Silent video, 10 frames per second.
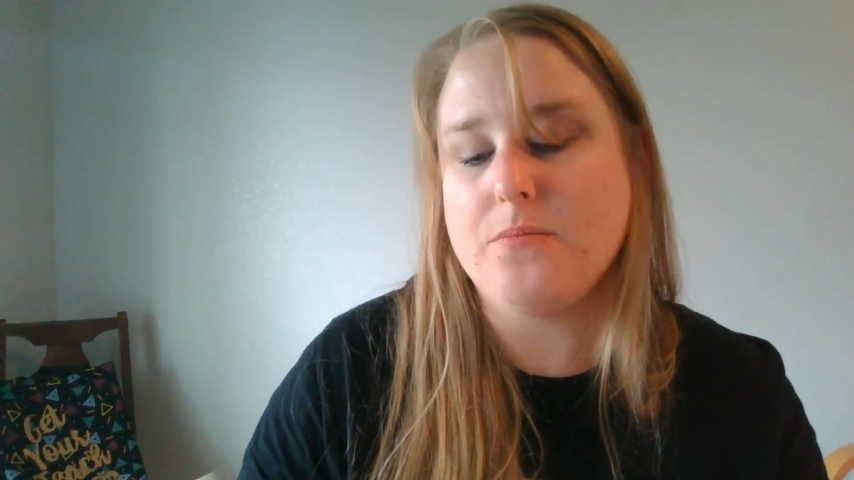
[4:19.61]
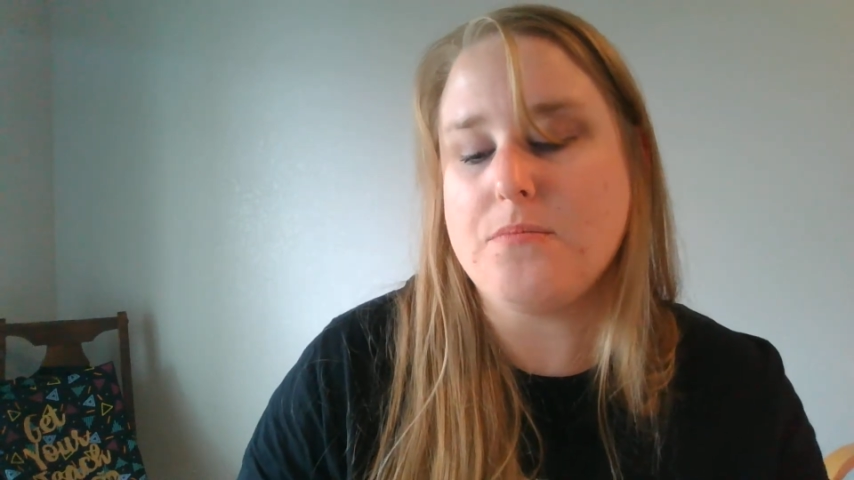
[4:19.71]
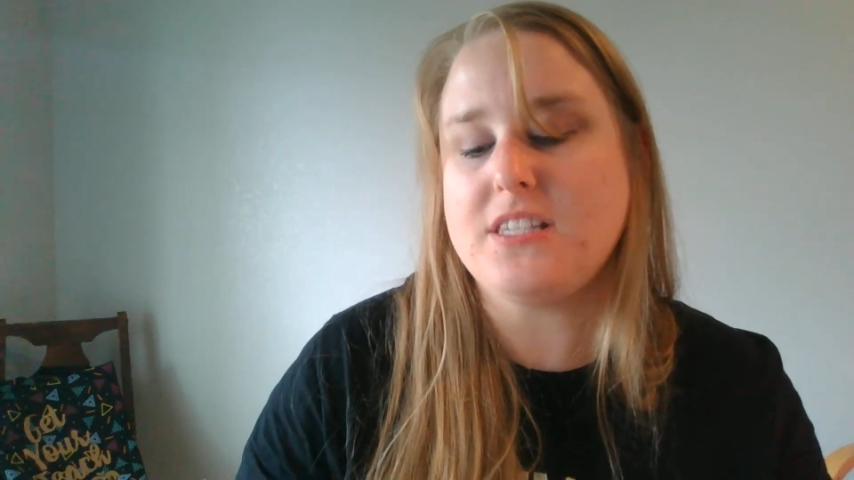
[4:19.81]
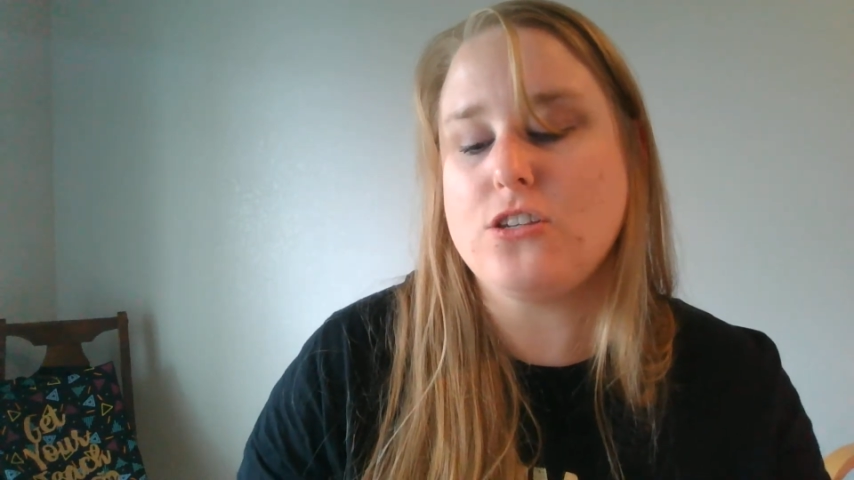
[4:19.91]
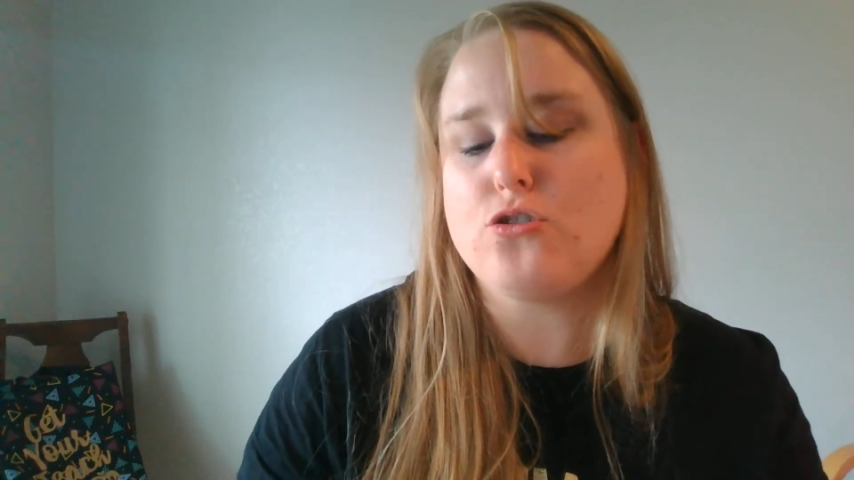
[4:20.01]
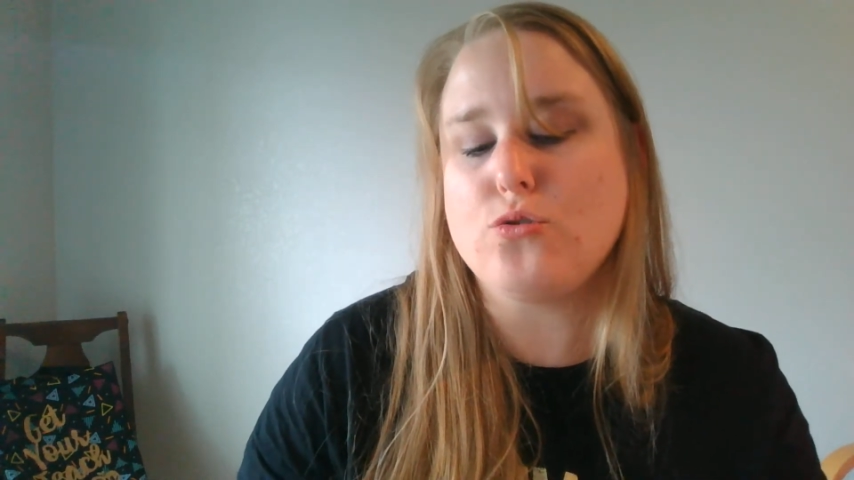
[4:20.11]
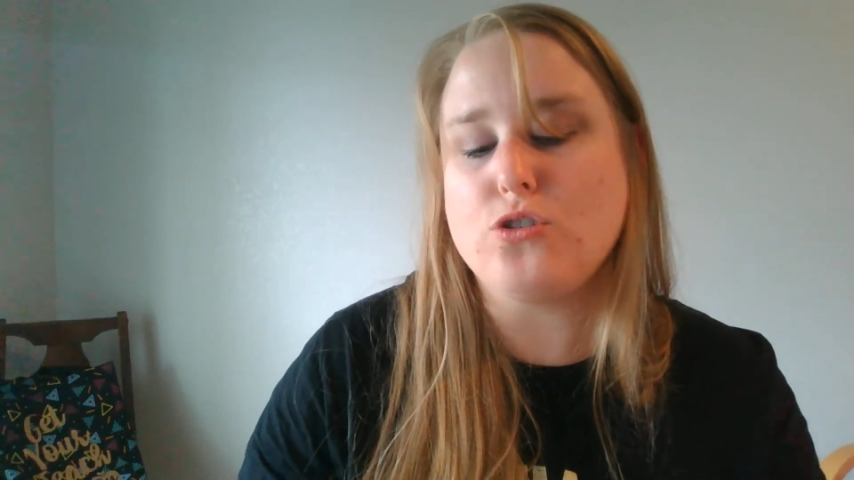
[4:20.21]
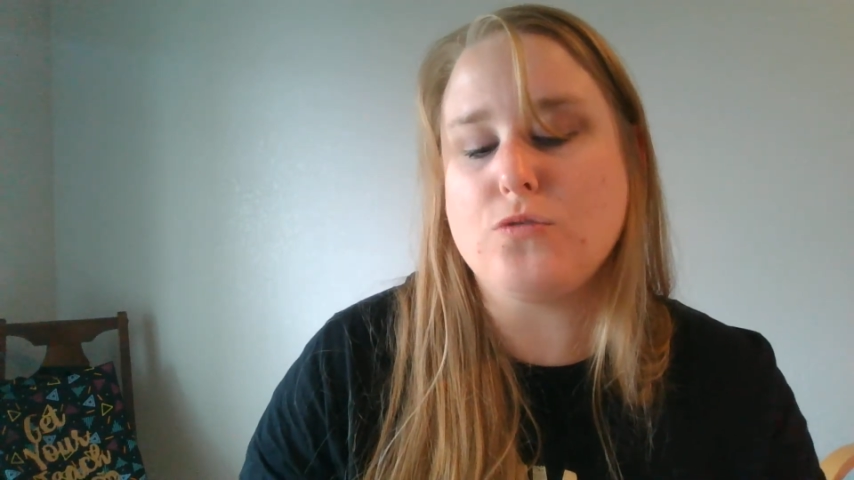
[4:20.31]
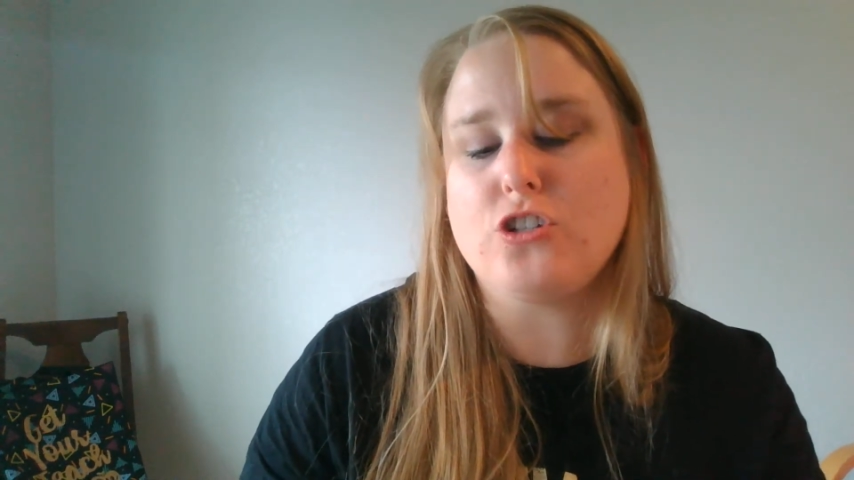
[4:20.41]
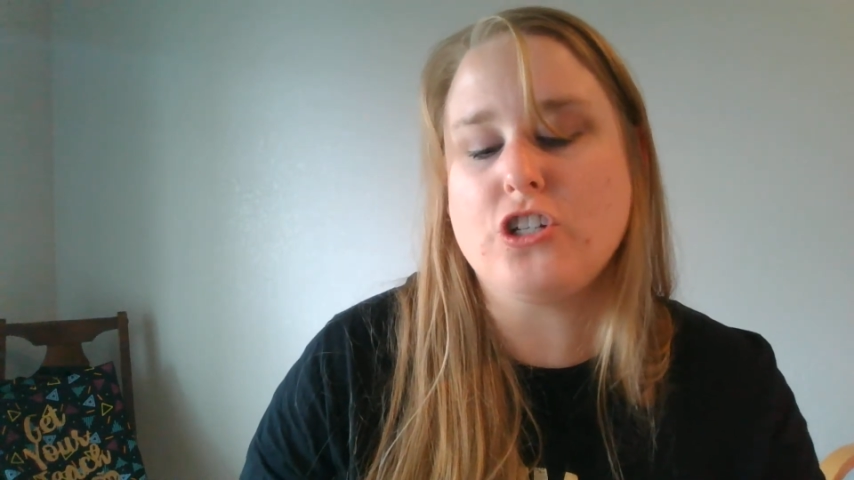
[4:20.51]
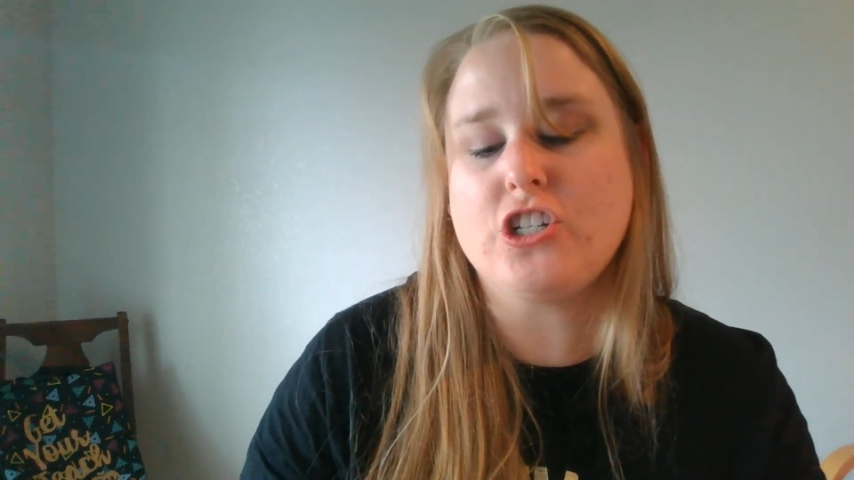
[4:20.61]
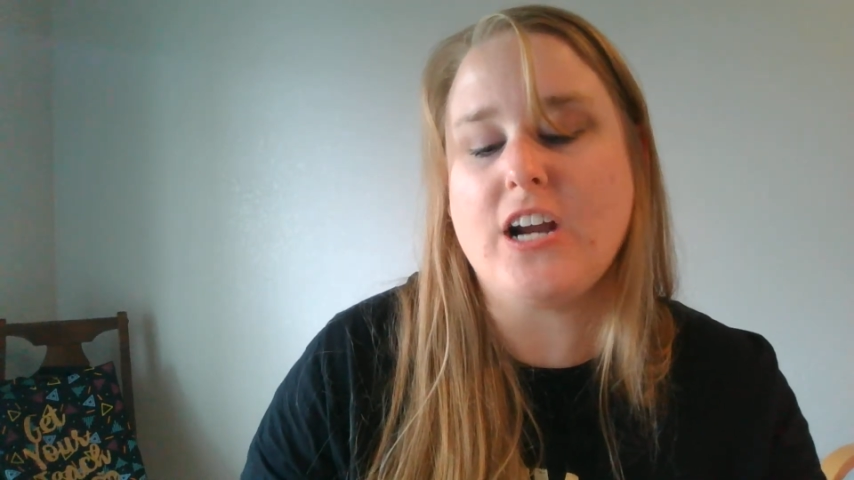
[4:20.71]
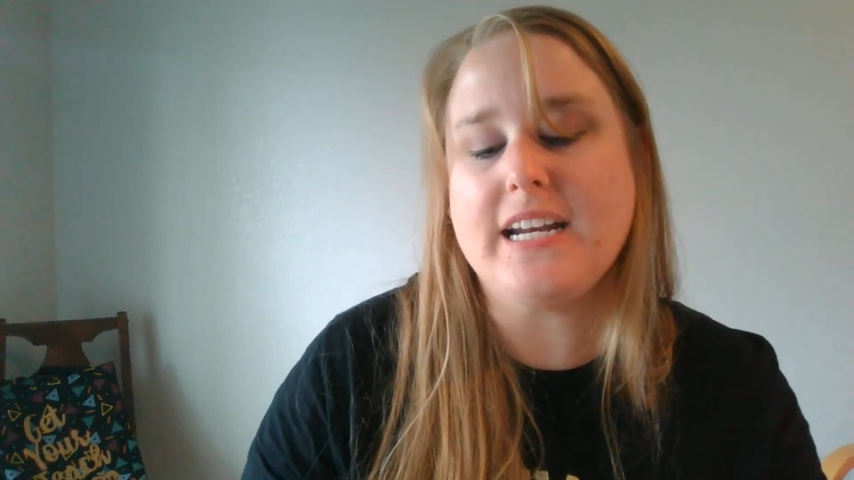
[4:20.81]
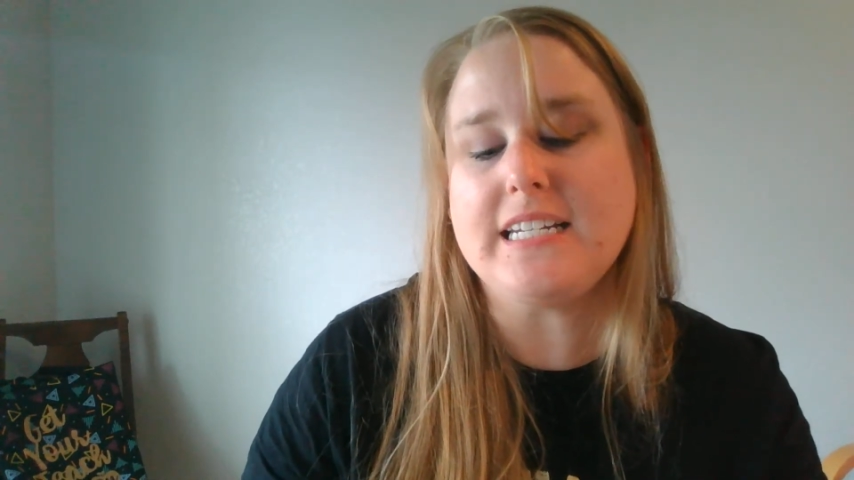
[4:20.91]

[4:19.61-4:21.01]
"Mrs. Jules was just trying to